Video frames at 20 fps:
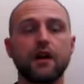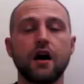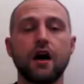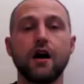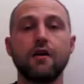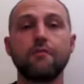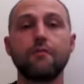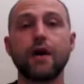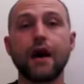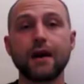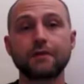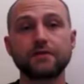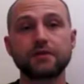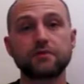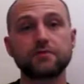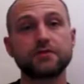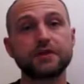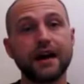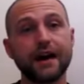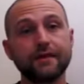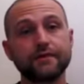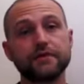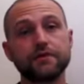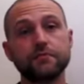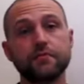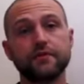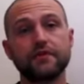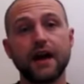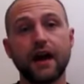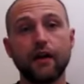Perhaps have
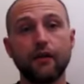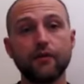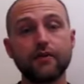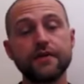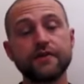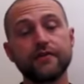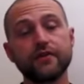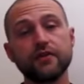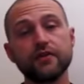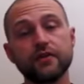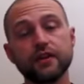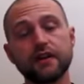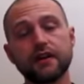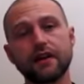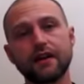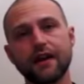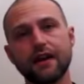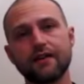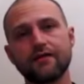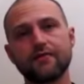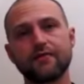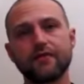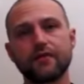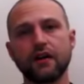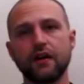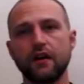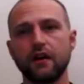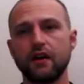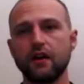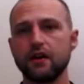some healthy food that you can have
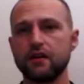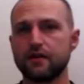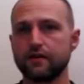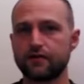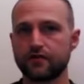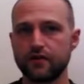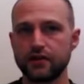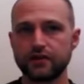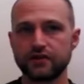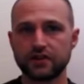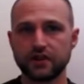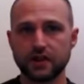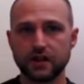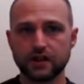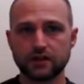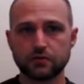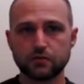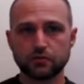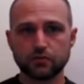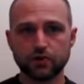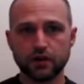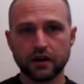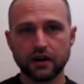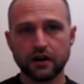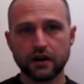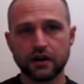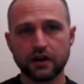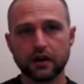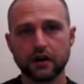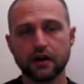in the fridge the next
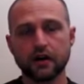morning,